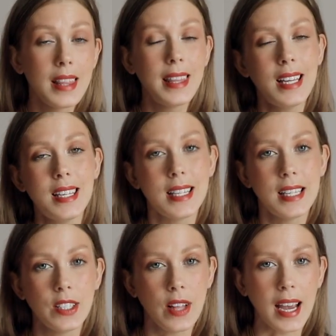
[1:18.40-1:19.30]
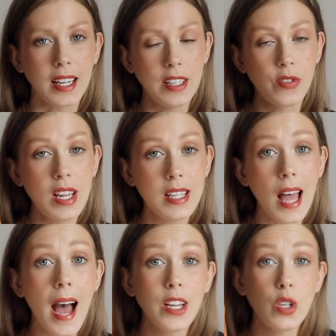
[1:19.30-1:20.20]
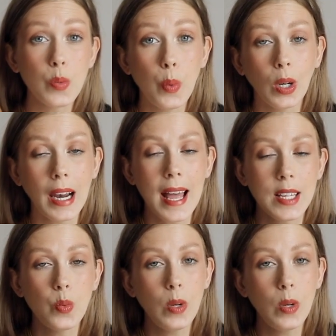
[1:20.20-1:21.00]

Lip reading: This little acne dress I just bought last